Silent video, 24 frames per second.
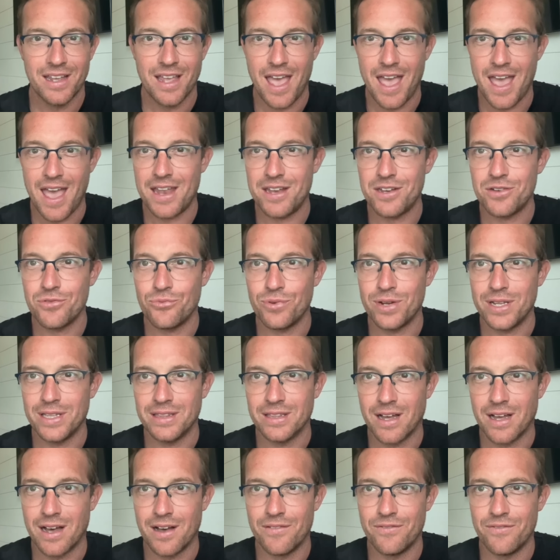And we
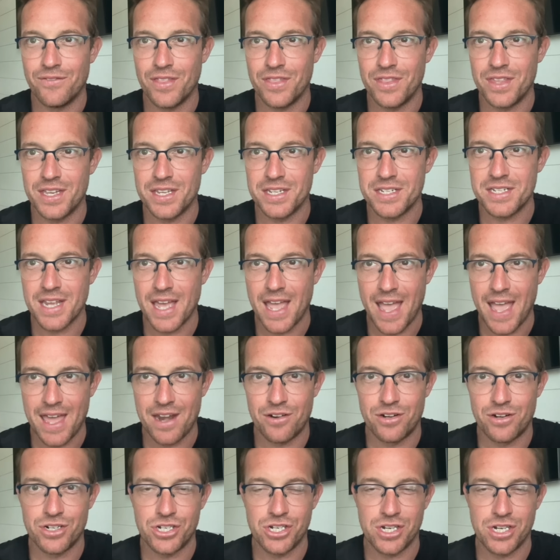love this
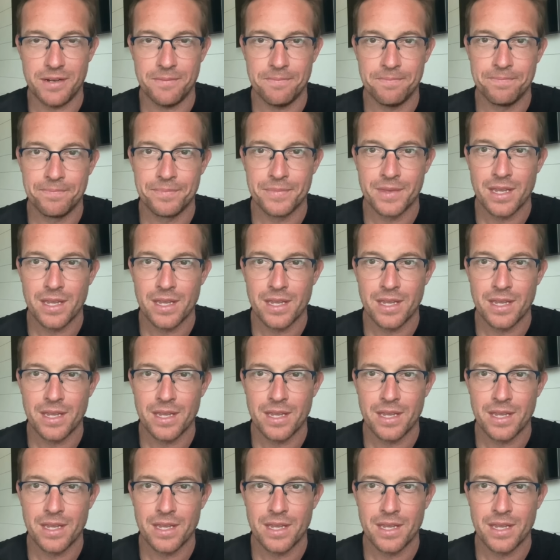energy.